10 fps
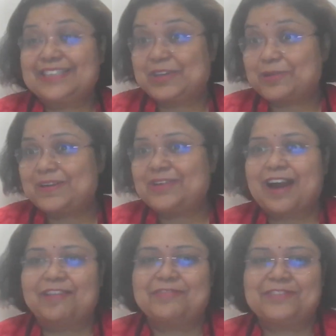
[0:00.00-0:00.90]
It's human
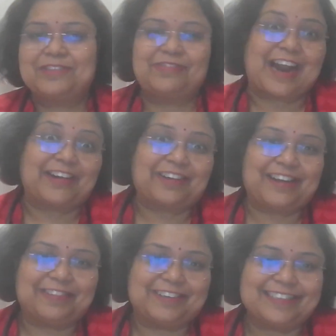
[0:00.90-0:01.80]
to have good
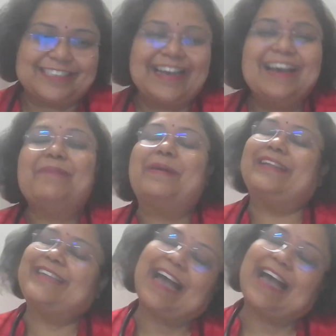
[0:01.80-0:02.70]
flattering words.
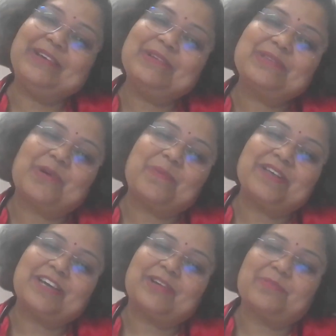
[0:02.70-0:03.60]
But thank you so
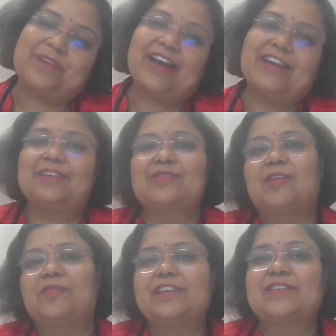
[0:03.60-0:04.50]
much, Anupriya. It is
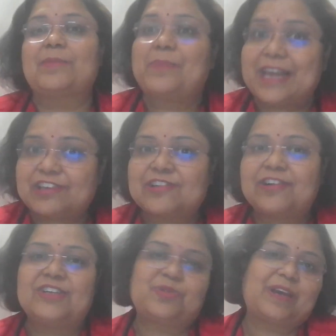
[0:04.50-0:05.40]
always a
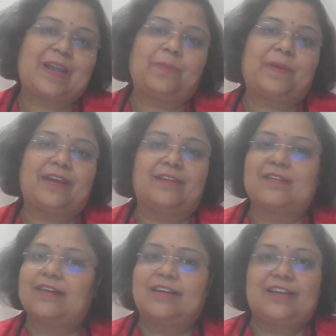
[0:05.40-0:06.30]
pleasure to help and
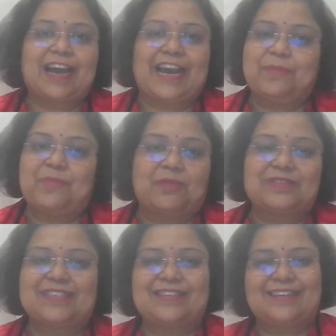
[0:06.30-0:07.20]
guide
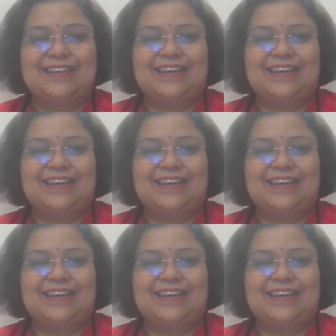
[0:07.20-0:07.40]
moms.